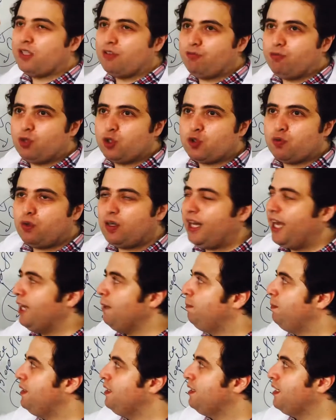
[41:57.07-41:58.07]

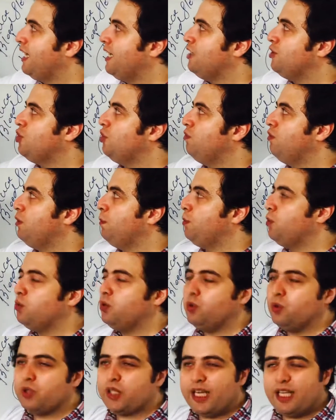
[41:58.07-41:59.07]
phospholipid, calcium will
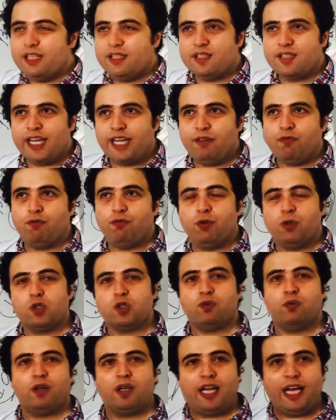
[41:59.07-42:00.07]
produce enzyme
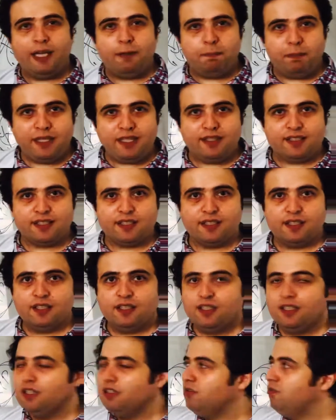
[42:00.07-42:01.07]
phospholipids,
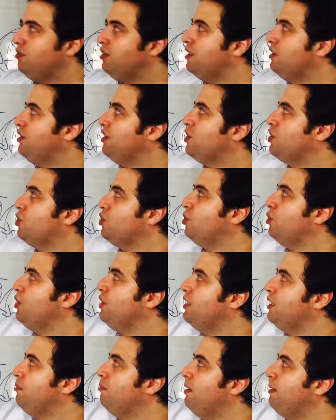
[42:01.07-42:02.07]
will destroy the
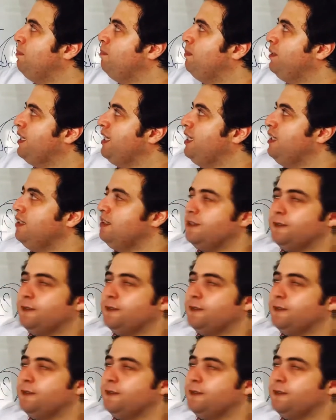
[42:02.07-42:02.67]
membrane.